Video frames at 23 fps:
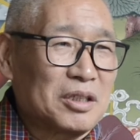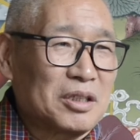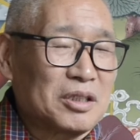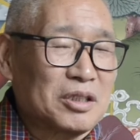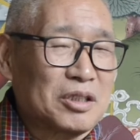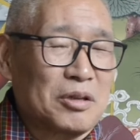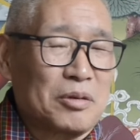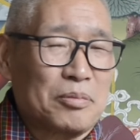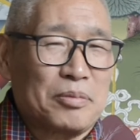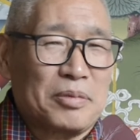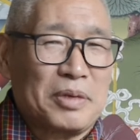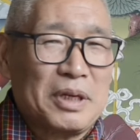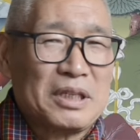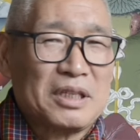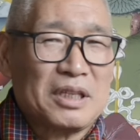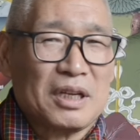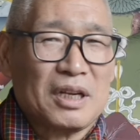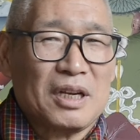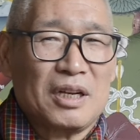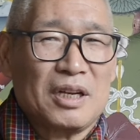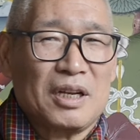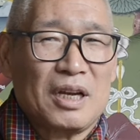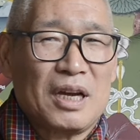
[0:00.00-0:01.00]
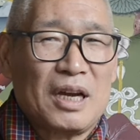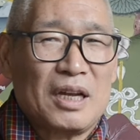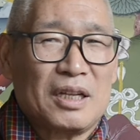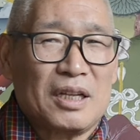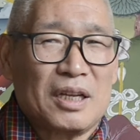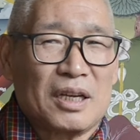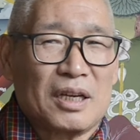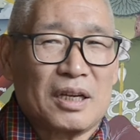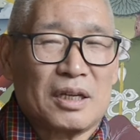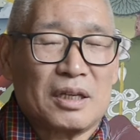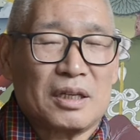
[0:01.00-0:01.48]
so basically, I
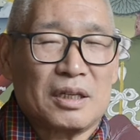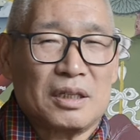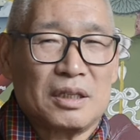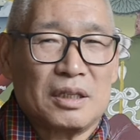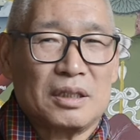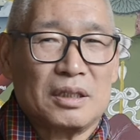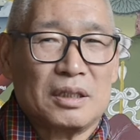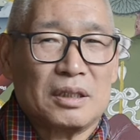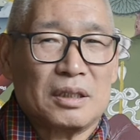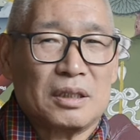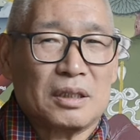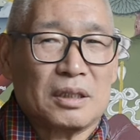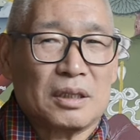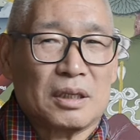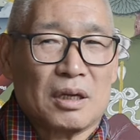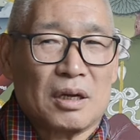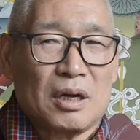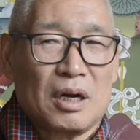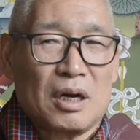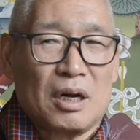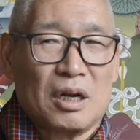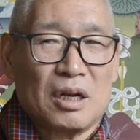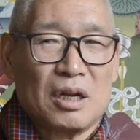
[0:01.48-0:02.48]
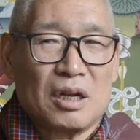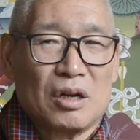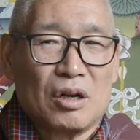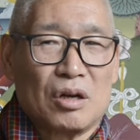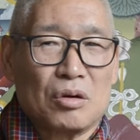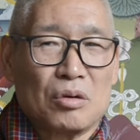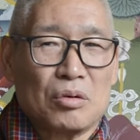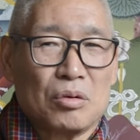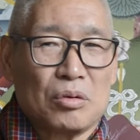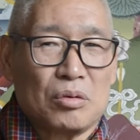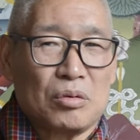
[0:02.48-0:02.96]
think uh, all
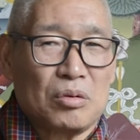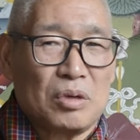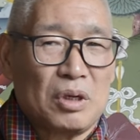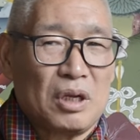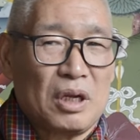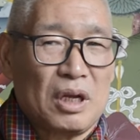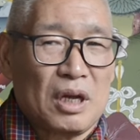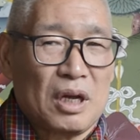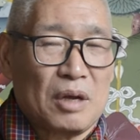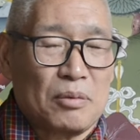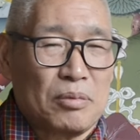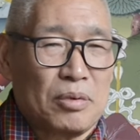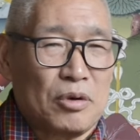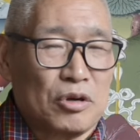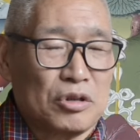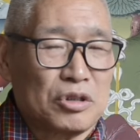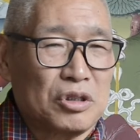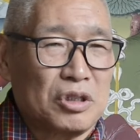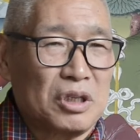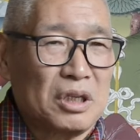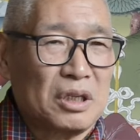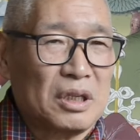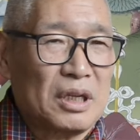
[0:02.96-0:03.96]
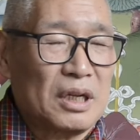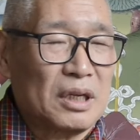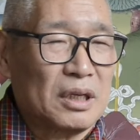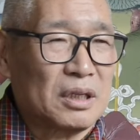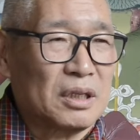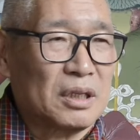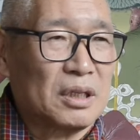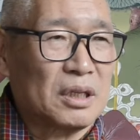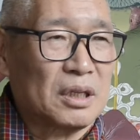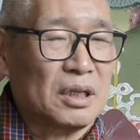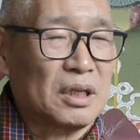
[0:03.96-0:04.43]
along we are fortunate
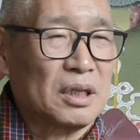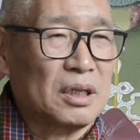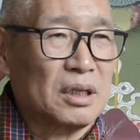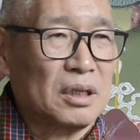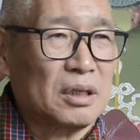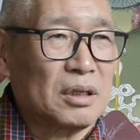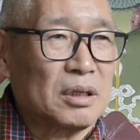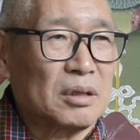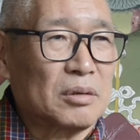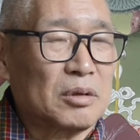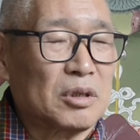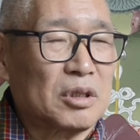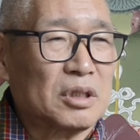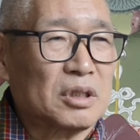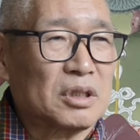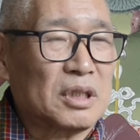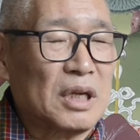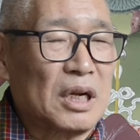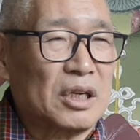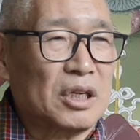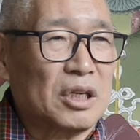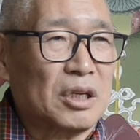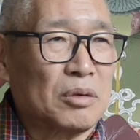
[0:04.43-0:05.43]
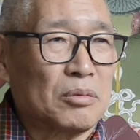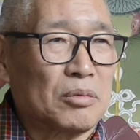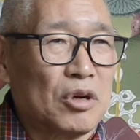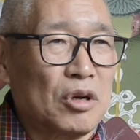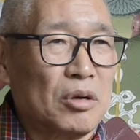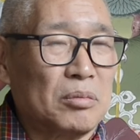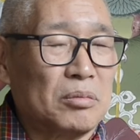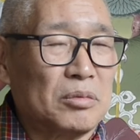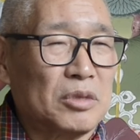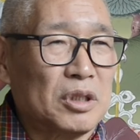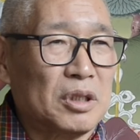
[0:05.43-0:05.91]
that uh, starting
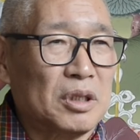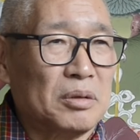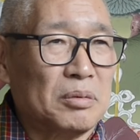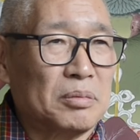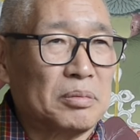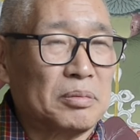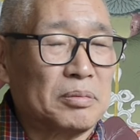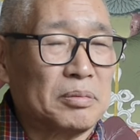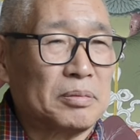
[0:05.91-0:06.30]
from the